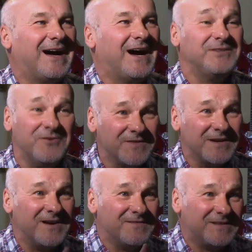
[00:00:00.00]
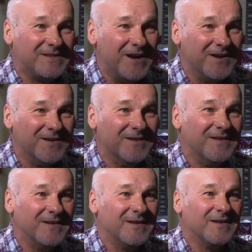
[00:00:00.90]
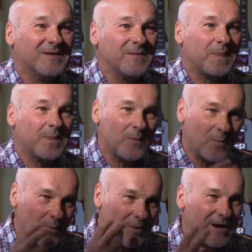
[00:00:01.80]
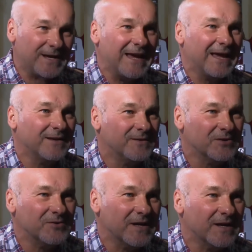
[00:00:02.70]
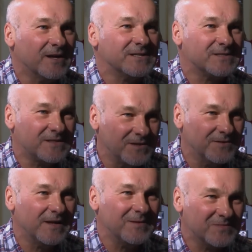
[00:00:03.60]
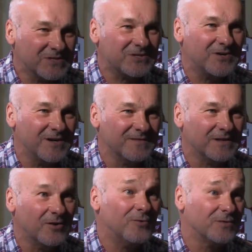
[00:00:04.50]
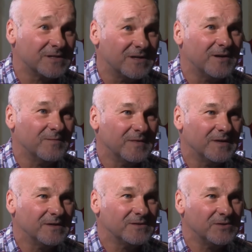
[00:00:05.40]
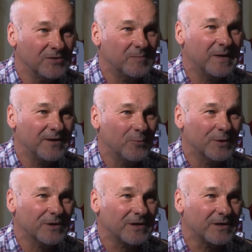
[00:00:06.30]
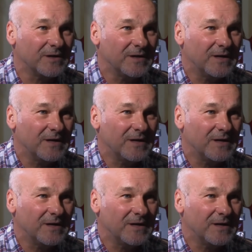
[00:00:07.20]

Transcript: I don't think I've done what I can do yet, and I still am striving all the time to do better work.